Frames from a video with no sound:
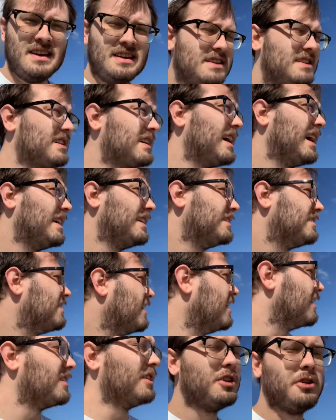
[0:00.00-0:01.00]
to kind of
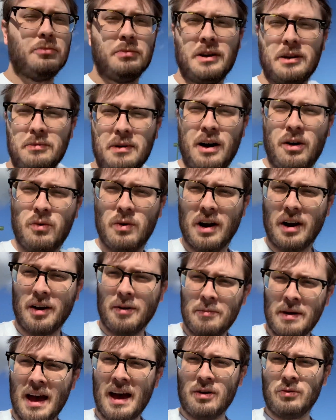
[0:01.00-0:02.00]
talk a little bit about where
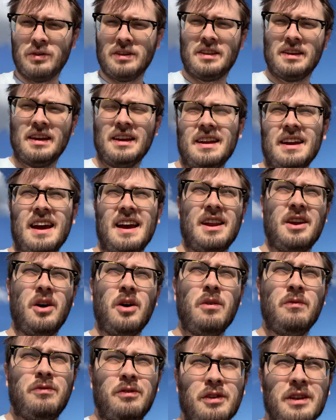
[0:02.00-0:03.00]
I'm at with it and
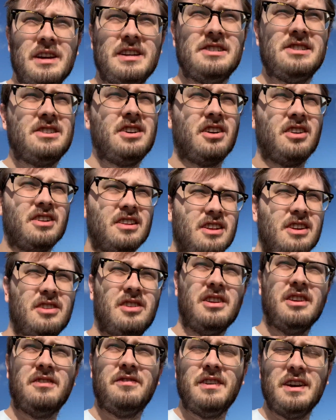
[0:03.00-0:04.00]
hopefully start a
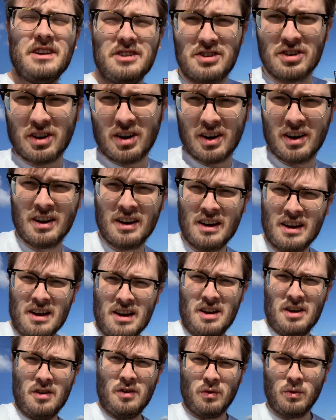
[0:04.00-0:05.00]
little adventure
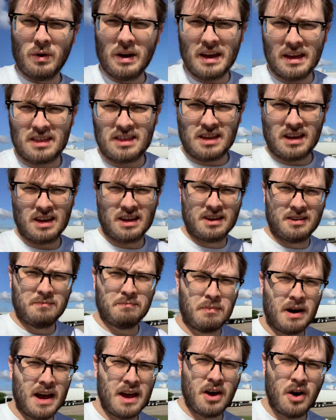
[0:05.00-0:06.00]
with
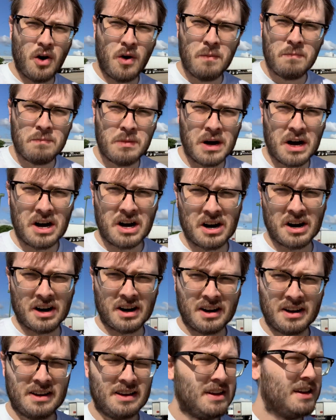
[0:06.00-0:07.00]
my home
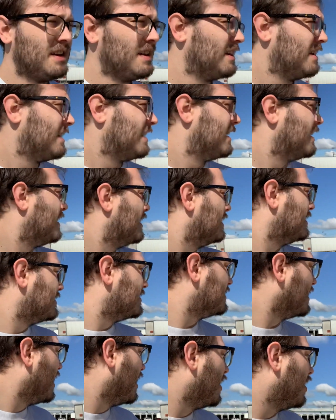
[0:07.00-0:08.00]
bar.
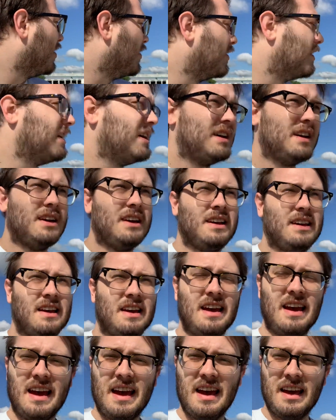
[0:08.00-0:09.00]
So
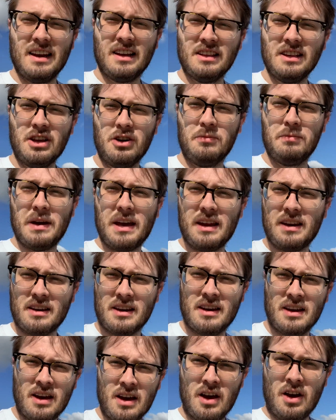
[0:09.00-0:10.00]
in a little bit,
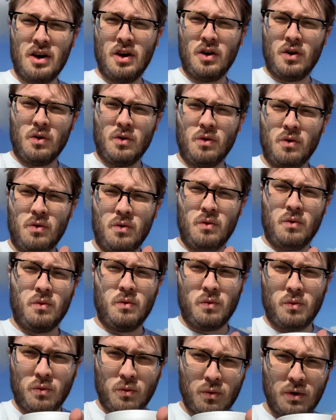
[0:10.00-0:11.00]

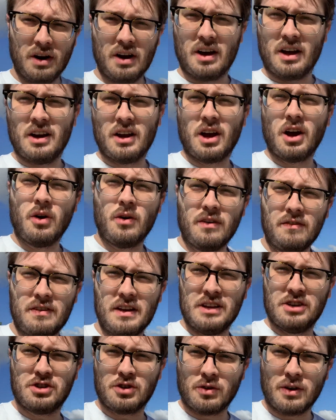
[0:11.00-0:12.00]
we're gonna go
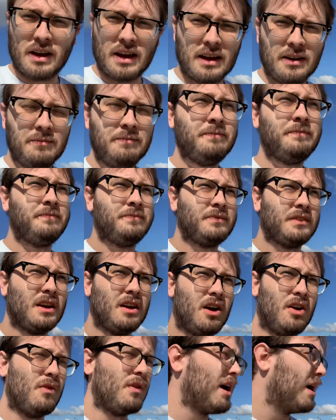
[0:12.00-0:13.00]
adventuring
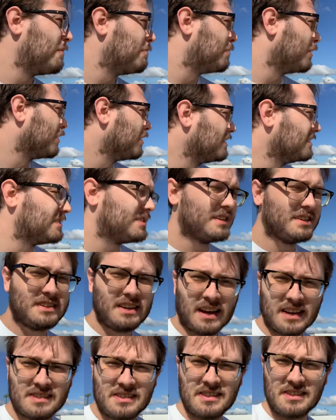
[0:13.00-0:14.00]
around Burleson,
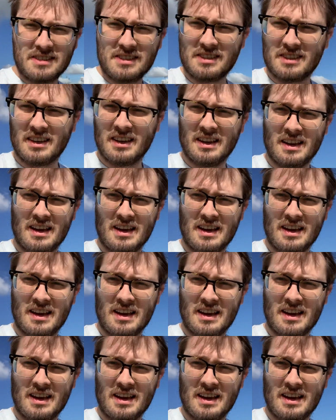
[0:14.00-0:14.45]
Texas.